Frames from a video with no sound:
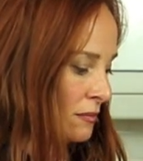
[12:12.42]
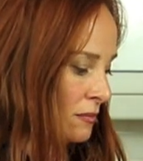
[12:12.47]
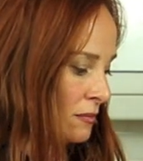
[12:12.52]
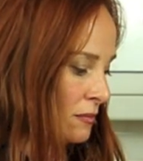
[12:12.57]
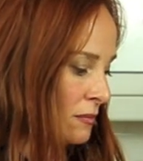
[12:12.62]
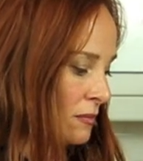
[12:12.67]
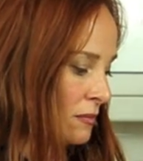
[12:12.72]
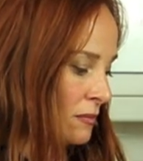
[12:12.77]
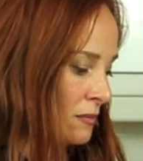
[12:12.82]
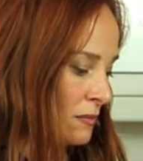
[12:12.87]

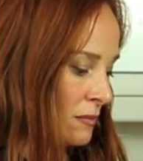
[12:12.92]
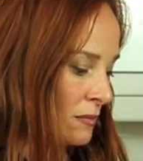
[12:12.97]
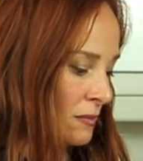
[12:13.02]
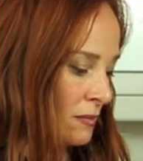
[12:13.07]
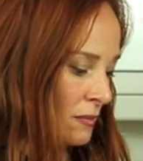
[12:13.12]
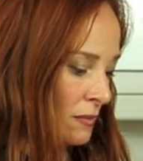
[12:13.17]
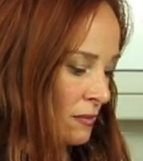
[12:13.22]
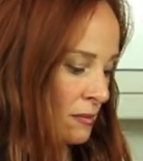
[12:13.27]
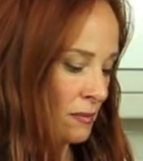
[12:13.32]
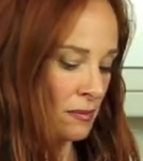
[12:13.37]

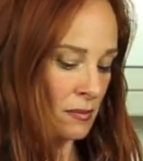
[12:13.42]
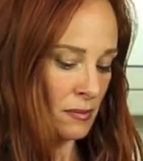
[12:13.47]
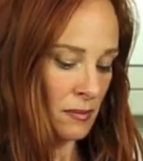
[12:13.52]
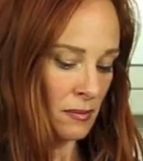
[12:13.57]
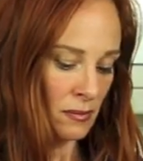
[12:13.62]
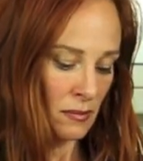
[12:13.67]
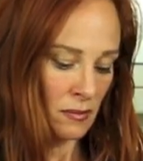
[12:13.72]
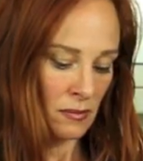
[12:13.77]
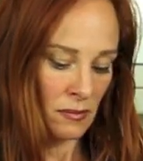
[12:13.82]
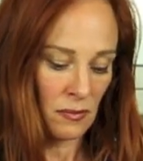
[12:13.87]

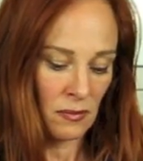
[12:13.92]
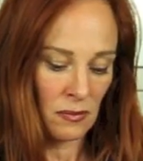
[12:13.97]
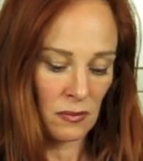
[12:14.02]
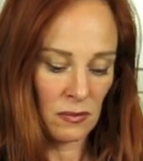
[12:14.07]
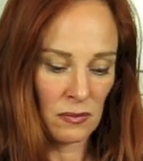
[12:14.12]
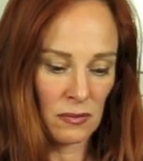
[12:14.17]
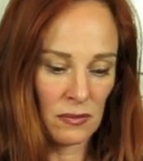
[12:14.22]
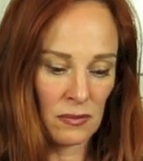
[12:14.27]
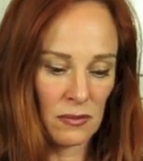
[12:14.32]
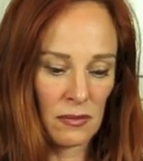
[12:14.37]

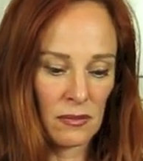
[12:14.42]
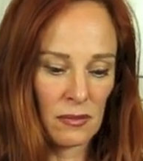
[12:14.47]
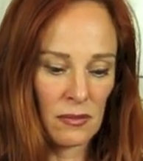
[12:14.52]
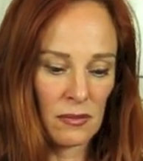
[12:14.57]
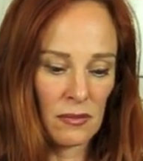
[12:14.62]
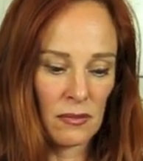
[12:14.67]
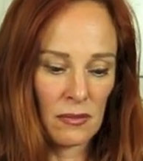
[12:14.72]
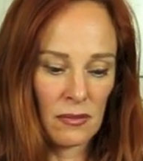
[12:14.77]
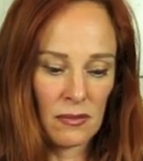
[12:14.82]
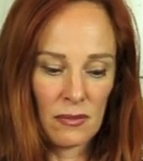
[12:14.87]

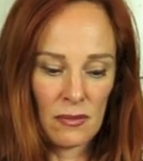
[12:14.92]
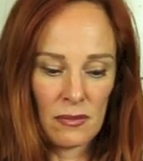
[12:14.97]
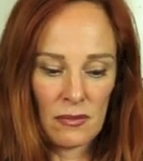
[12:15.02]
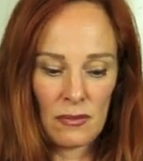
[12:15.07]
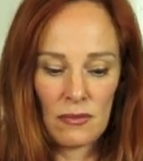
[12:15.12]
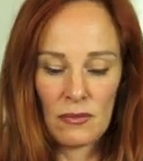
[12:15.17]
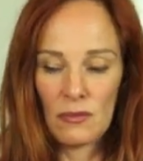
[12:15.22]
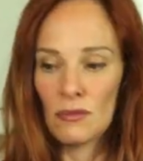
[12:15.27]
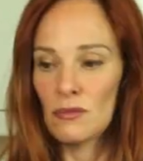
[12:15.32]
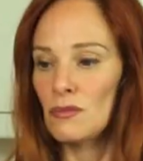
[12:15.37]

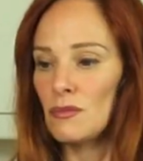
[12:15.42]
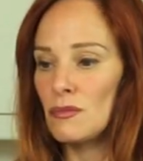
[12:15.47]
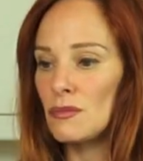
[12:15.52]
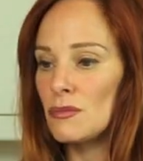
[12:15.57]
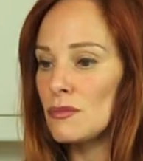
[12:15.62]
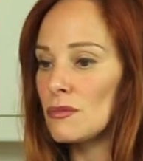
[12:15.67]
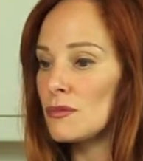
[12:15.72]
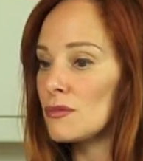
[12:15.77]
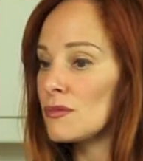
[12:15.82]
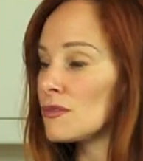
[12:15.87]

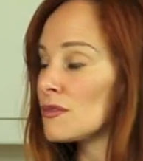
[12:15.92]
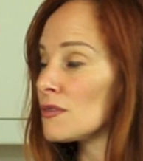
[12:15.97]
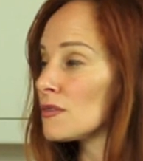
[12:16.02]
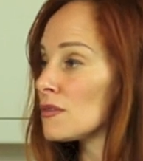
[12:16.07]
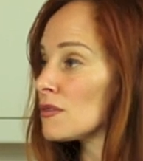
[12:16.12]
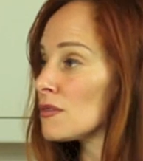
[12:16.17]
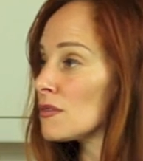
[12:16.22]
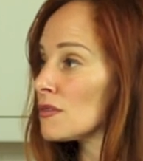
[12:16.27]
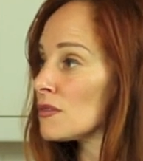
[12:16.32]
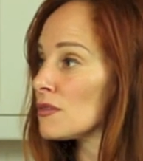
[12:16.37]

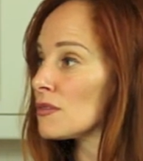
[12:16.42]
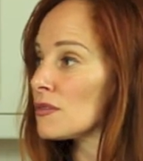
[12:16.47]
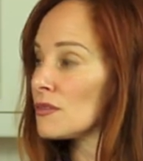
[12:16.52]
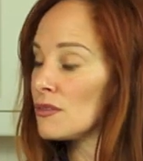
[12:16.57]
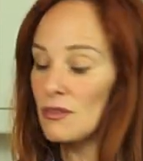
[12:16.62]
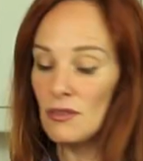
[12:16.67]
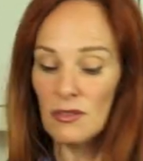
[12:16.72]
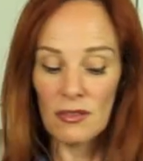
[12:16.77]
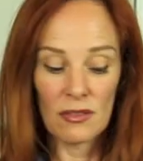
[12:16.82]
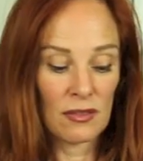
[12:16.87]

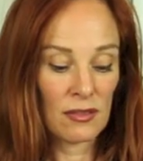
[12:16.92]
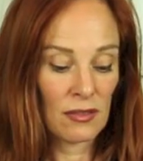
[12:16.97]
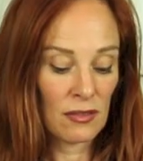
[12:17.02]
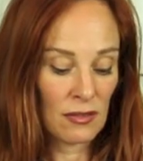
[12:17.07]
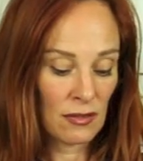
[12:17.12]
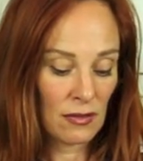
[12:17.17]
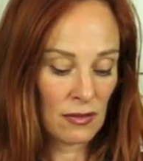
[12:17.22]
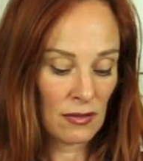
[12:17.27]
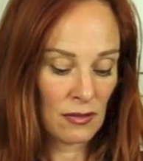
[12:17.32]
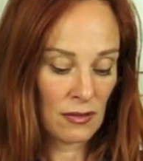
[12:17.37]

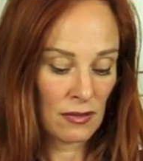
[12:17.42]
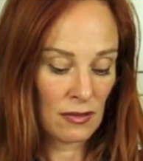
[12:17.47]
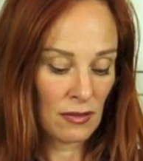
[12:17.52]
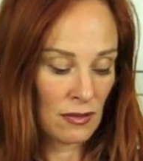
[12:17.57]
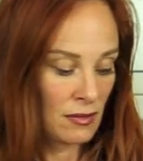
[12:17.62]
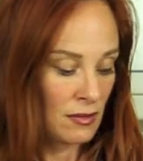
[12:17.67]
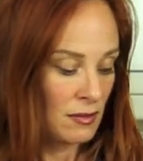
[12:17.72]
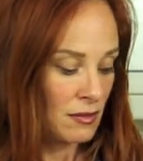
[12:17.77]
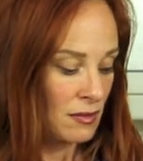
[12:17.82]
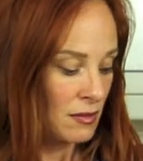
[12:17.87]

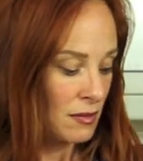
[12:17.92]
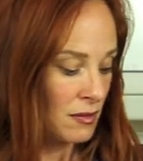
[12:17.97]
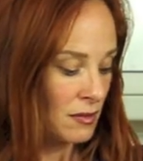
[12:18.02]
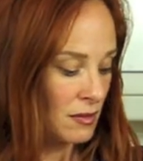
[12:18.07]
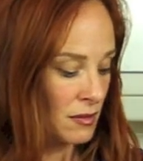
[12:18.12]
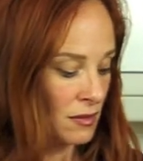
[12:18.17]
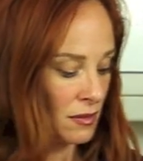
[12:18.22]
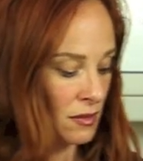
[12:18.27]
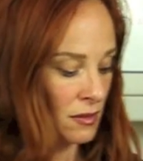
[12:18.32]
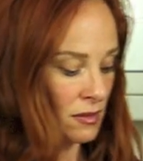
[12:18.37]

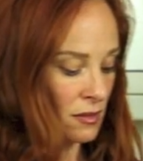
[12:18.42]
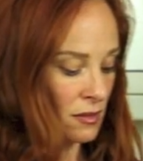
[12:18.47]
The person shown says nothing.